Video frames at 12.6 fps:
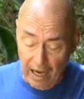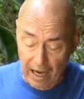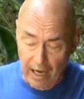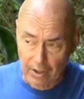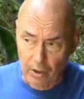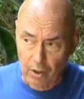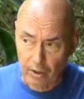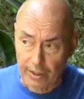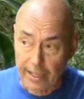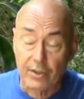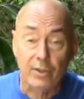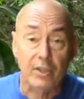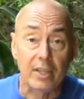It's called an
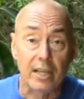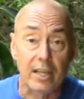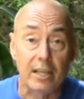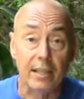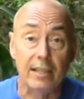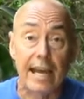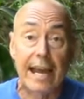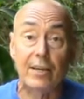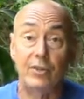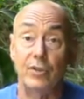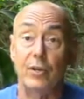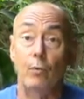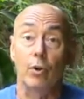
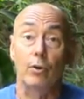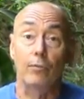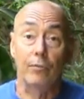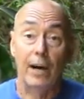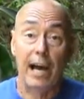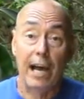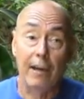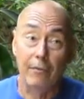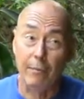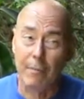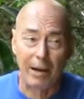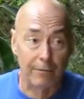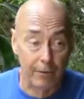HC-05,
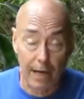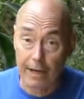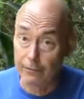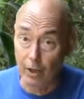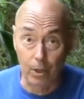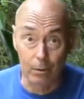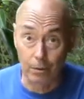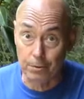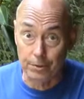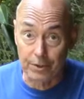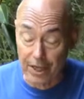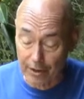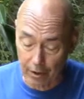about $5,
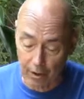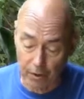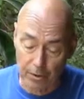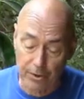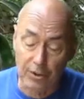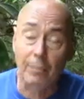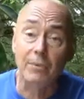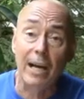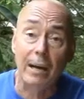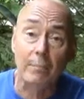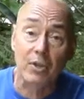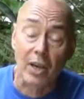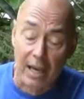$10
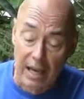sometimes.